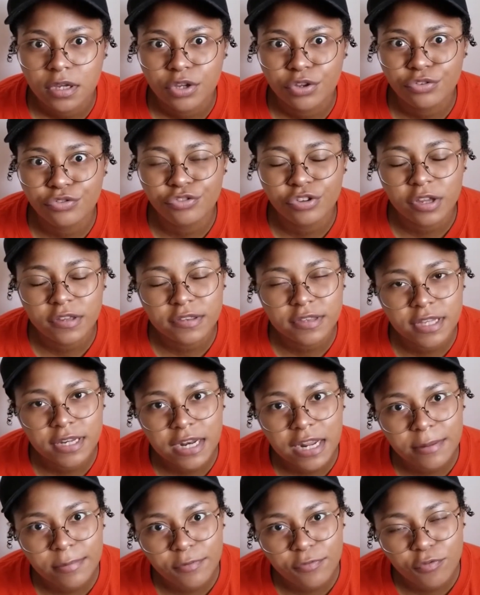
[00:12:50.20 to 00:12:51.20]
just the
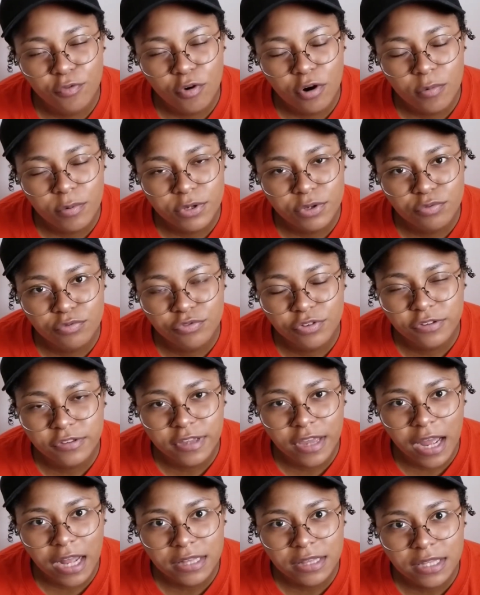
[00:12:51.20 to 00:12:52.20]
day before when you
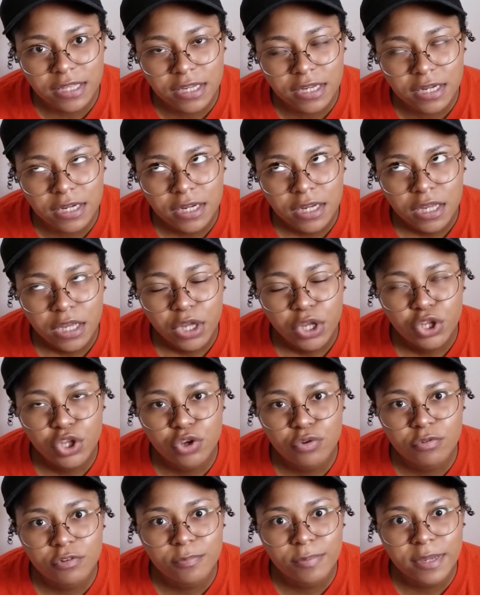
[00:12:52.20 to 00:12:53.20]
just got there,
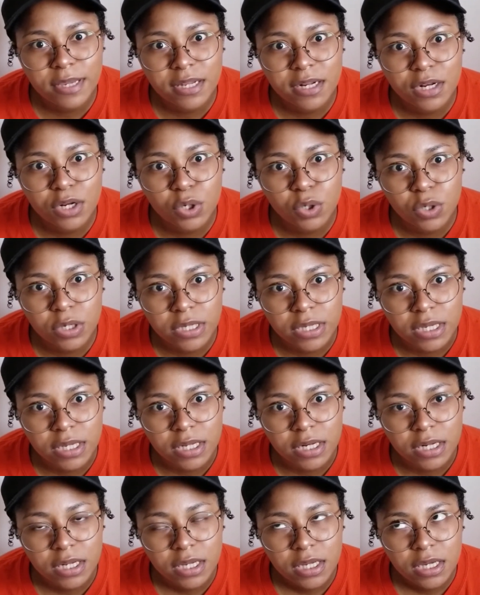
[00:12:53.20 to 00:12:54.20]
you was being
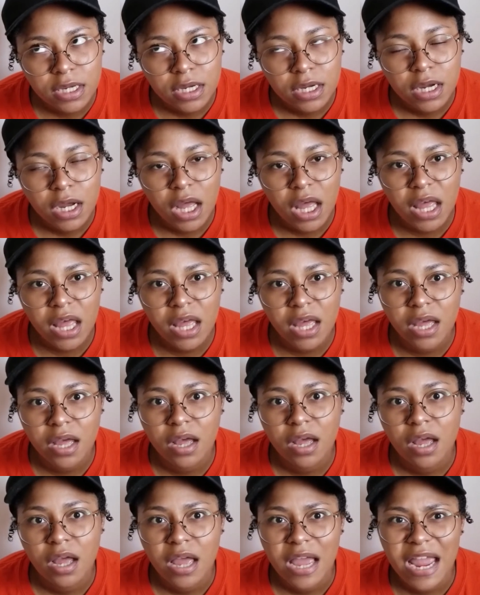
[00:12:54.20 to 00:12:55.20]
annoying.
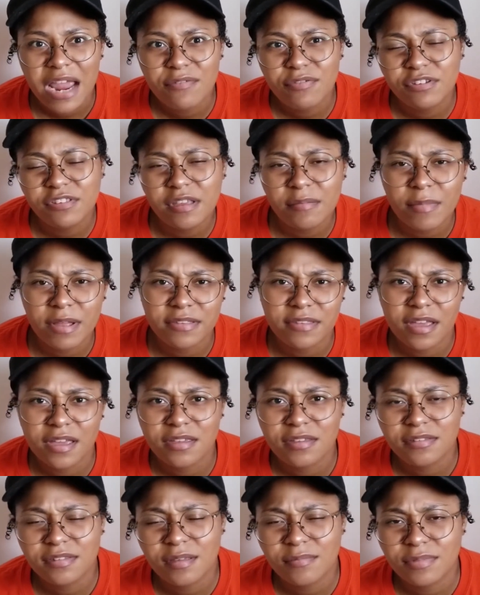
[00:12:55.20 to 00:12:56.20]
Every time I tell
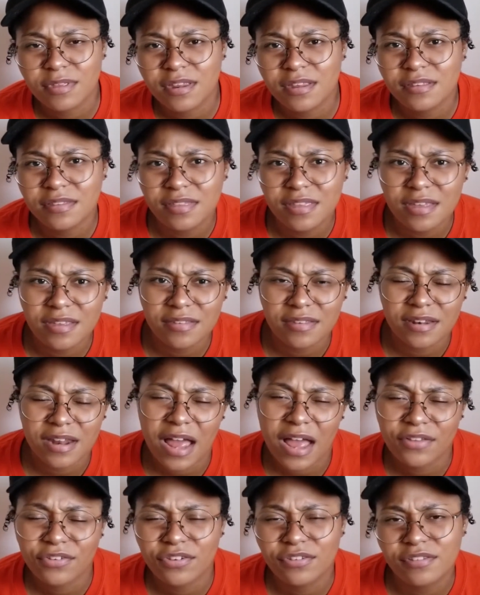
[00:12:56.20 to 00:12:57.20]
you something, it's this, and
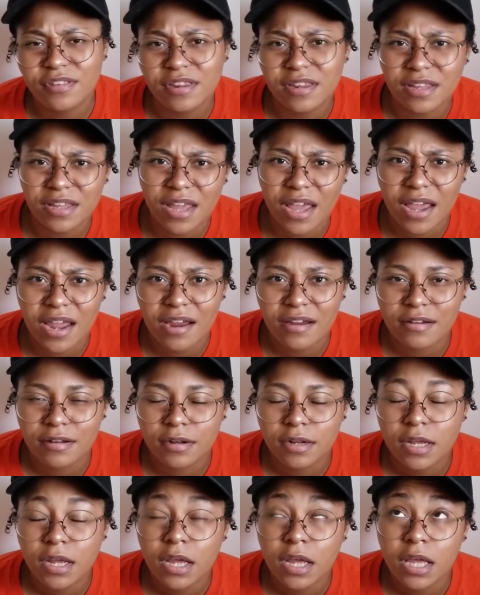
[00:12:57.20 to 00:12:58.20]
I just didn't care.
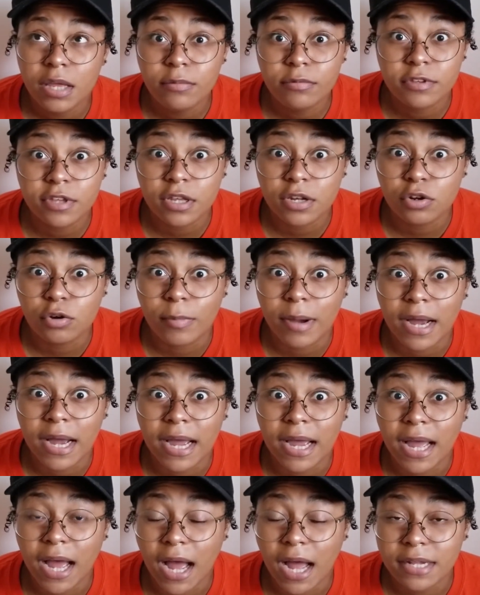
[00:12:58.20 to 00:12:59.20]
And he was getting on my
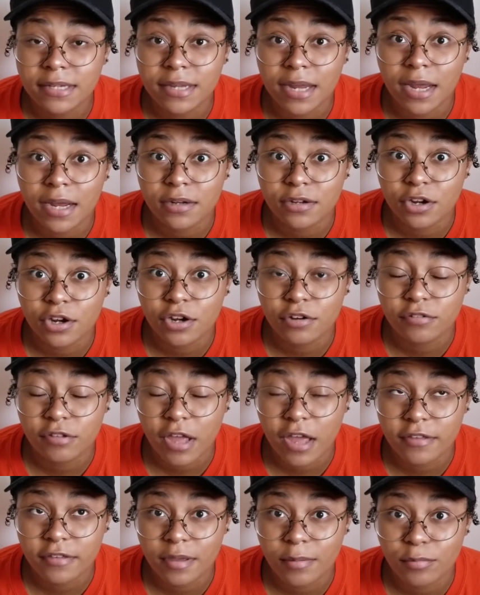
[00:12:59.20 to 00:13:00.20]
goddamn nerves
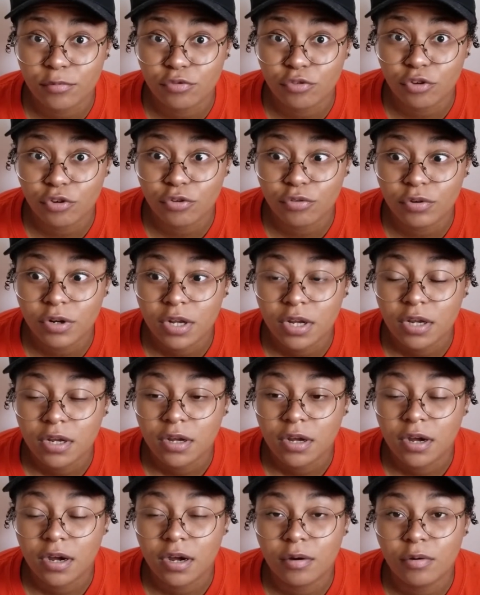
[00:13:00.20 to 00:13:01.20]
last episode,
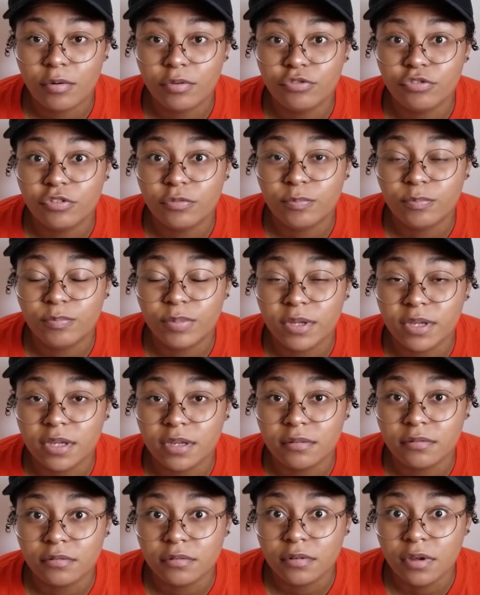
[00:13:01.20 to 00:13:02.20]
and just
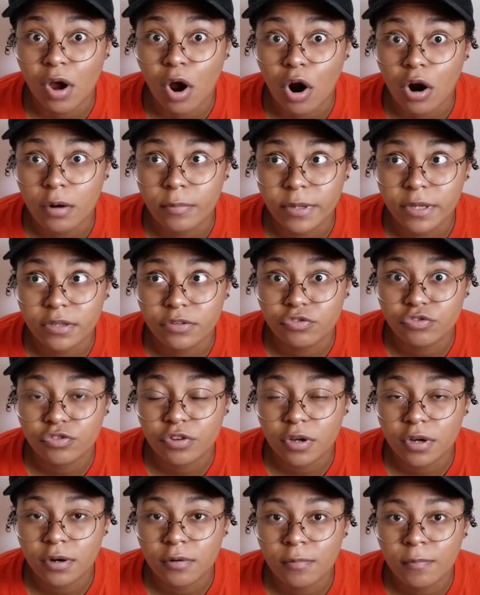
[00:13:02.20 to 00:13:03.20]
being garbage.
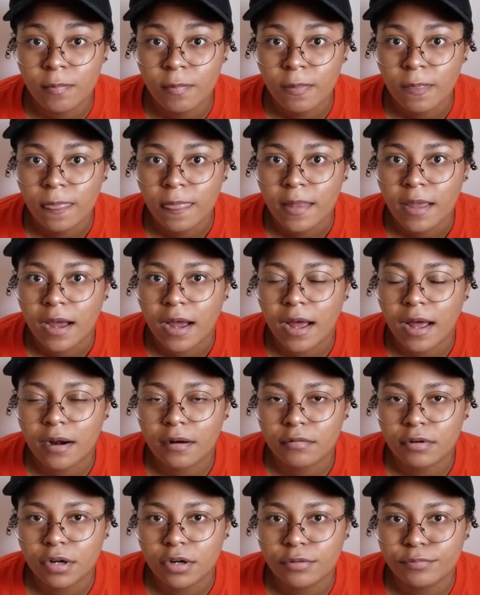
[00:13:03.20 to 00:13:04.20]
So, I
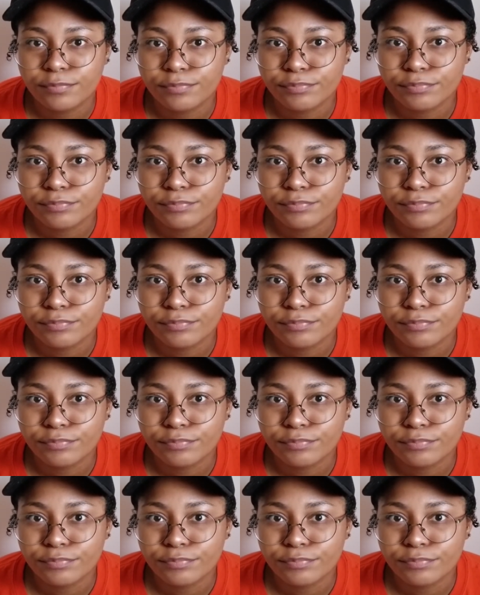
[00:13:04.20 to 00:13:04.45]
don't know.